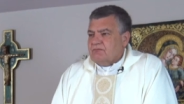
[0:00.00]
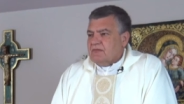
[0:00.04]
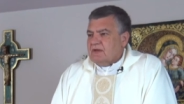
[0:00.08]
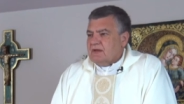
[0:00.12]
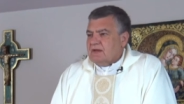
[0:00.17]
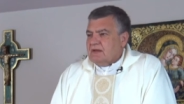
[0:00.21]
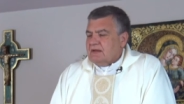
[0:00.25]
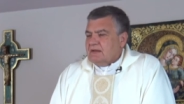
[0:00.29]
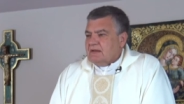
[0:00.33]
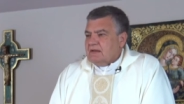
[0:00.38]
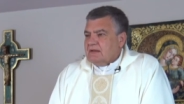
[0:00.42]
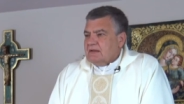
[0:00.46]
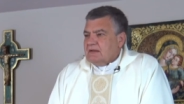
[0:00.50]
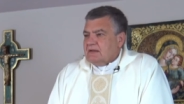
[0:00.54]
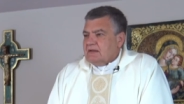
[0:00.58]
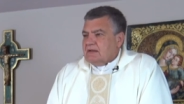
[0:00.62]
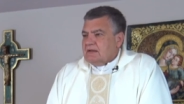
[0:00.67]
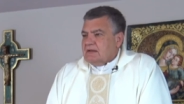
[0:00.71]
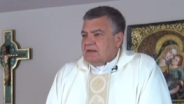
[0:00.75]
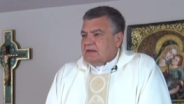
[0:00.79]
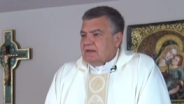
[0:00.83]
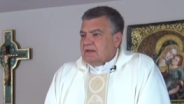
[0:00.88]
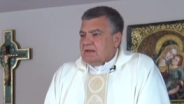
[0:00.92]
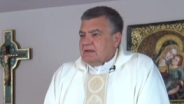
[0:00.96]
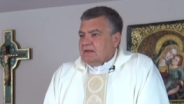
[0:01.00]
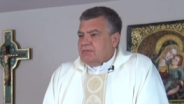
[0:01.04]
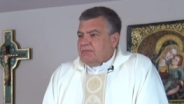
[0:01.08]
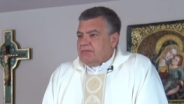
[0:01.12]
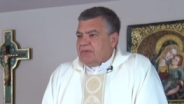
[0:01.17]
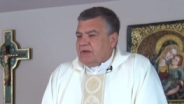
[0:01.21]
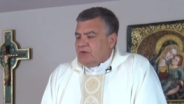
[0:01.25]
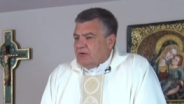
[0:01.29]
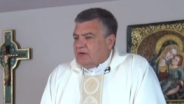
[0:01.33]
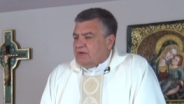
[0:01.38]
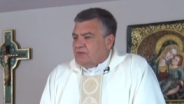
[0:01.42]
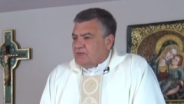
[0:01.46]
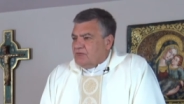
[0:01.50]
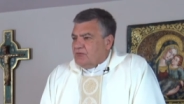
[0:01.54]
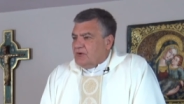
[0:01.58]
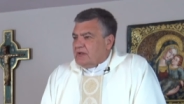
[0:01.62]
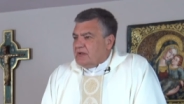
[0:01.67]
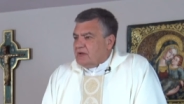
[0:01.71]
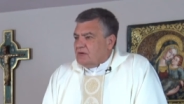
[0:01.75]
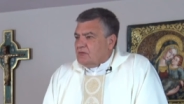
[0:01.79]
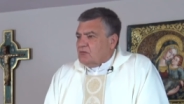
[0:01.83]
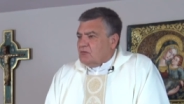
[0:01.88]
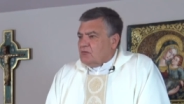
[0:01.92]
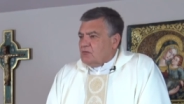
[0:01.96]
from whom the Lord expelled
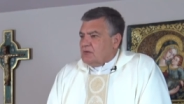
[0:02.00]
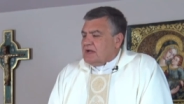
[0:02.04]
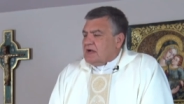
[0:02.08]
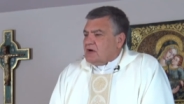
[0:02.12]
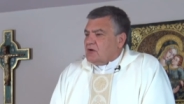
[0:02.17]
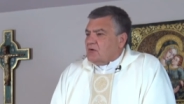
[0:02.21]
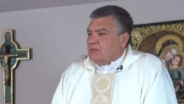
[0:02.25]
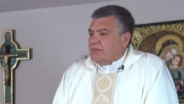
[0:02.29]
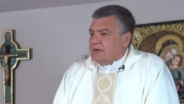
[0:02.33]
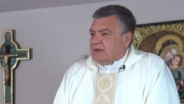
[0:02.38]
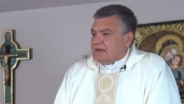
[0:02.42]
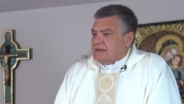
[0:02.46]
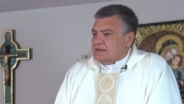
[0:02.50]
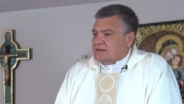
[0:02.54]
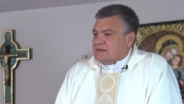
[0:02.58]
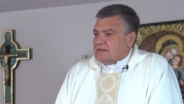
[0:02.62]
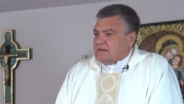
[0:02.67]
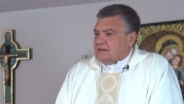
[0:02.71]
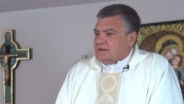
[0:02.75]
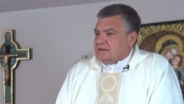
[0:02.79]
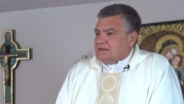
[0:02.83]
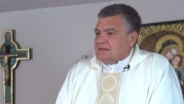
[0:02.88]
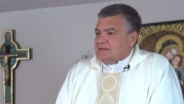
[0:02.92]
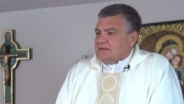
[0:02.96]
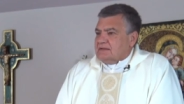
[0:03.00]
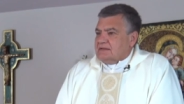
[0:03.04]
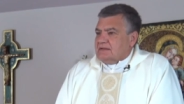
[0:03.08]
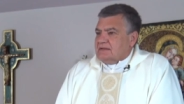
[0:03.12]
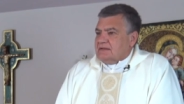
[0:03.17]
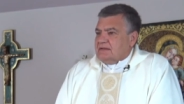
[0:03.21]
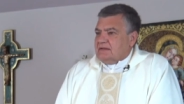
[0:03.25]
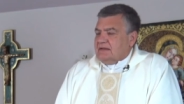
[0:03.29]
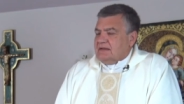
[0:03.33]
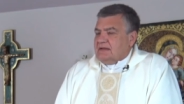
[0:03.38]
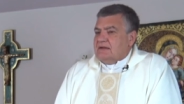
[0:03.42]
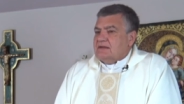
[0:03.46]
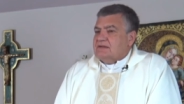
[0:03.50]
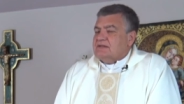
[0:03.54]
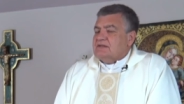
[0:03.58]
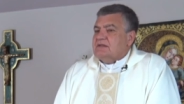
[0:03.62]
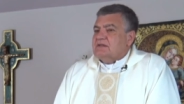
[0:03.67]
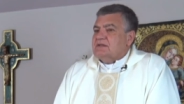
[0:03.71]
seven demons. We don't know.